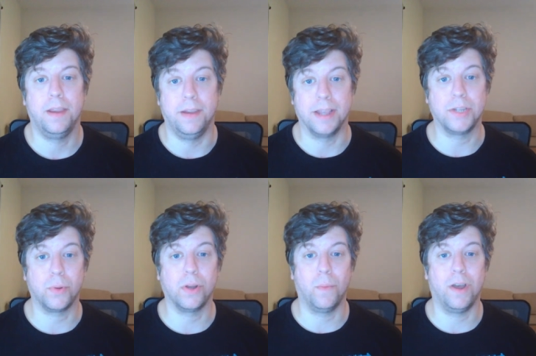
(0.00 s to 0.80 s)
Next
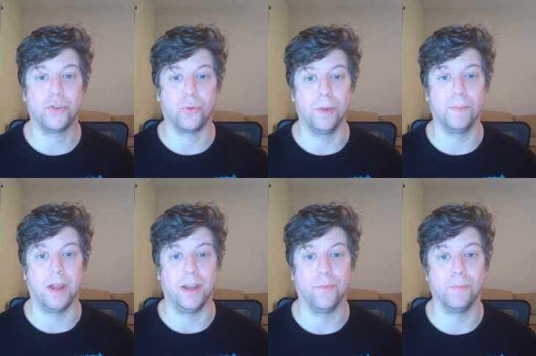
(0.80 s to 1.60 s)
we're going to watch
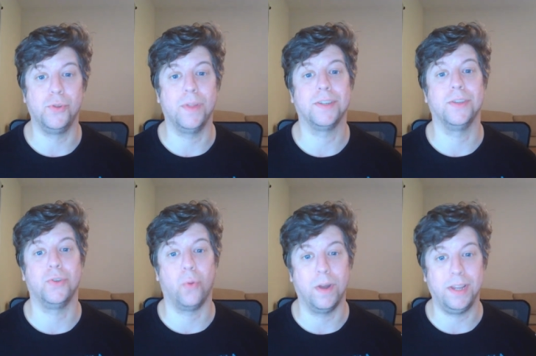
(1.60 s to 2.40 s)
Grimcuddy from
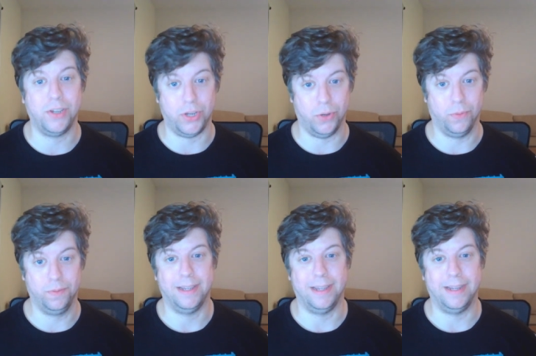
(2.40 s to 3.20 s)
2022.
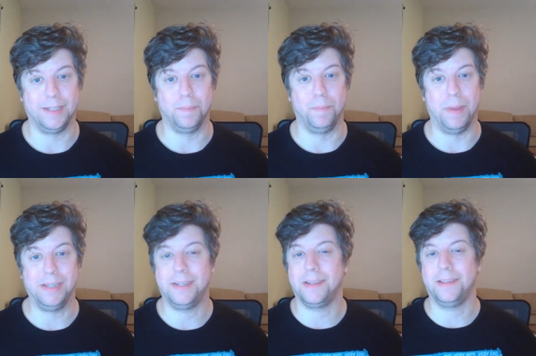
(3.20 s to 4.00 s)
It's
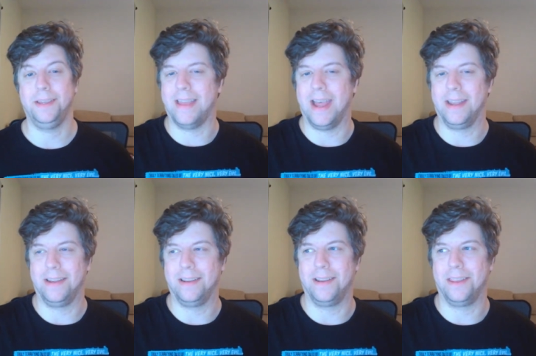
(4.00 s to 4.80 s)
basically that
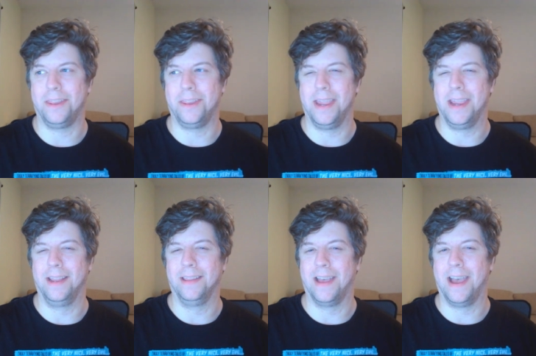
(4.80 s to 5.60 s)

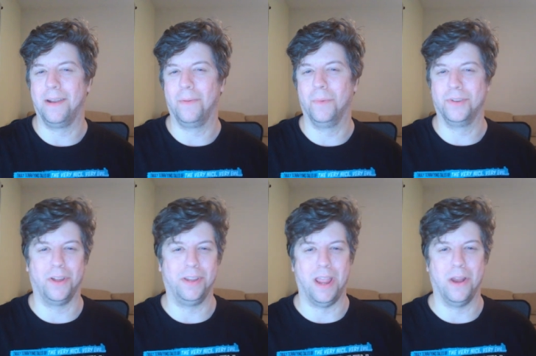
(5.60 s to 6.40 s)
thing that was
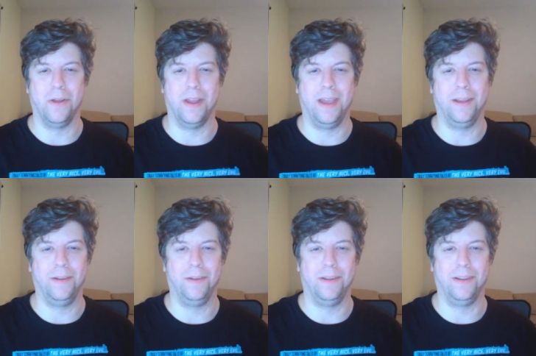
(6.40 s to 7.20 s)
on the internet
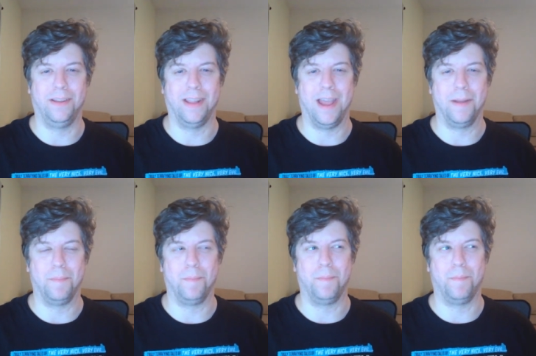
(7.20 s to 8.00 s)
that
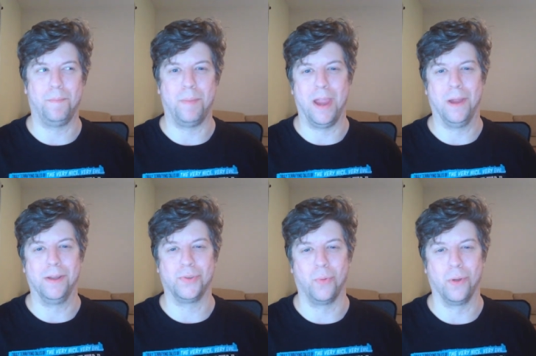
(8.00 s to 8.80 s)

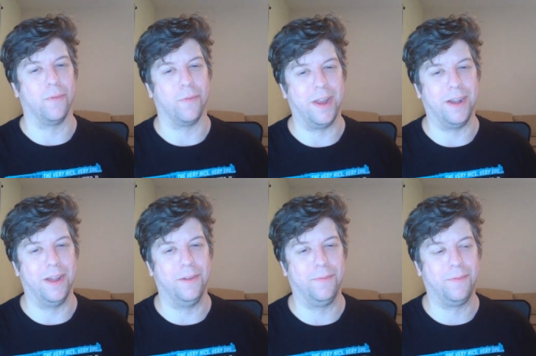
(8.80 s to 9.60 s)
parents were afraid
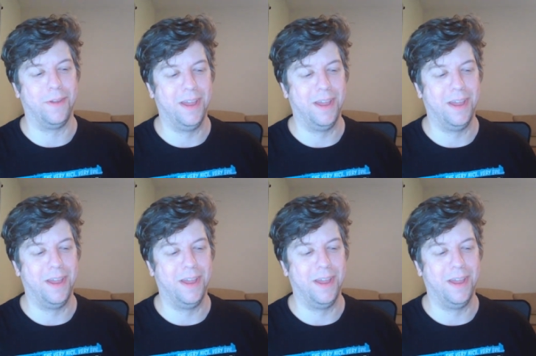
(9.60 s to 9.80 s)
of,